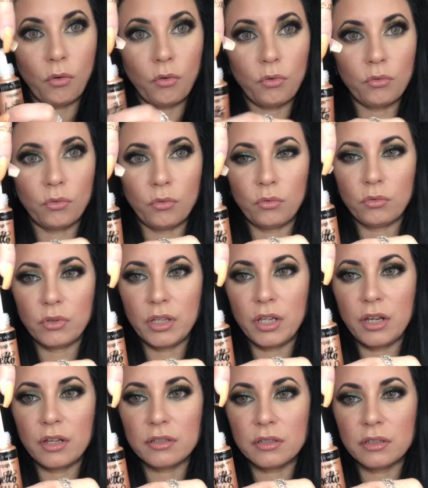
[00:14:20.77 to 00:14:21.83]
Oh, it
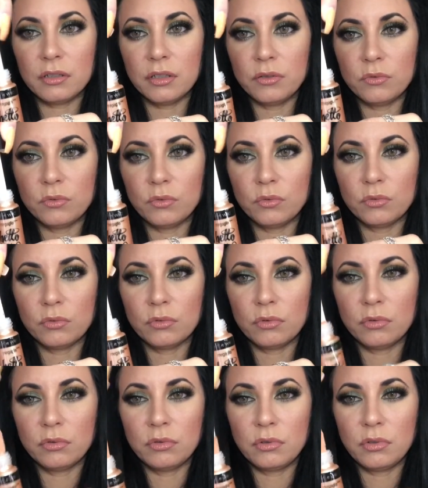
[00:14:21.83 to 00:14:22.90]
has a little,
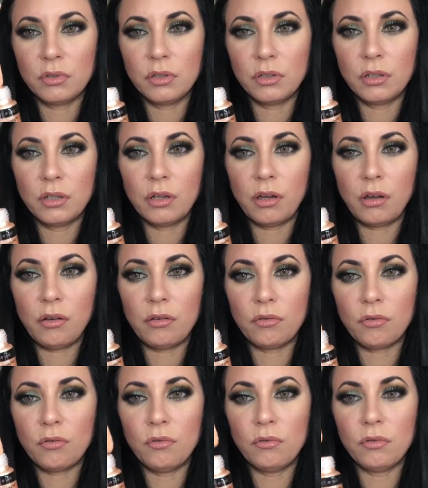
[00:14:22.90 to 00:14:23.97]

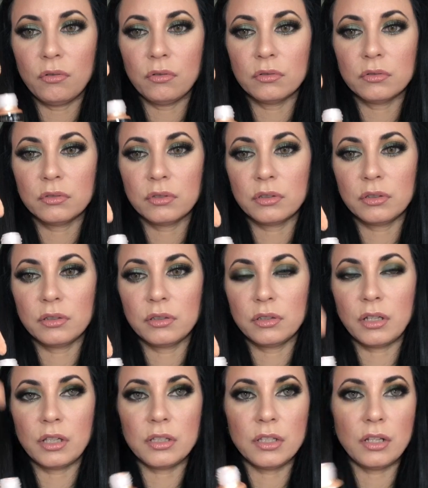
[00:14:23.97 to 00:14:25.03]
oh cool,
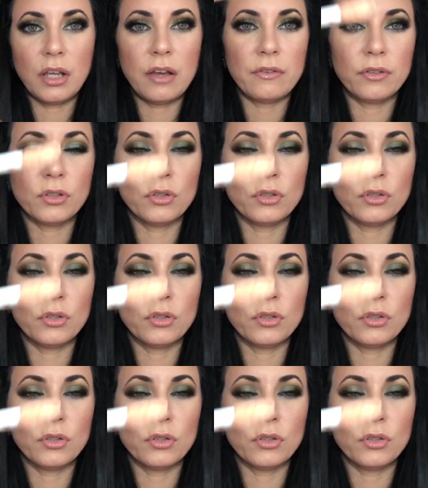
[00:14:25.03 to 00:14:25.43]
I didn't have a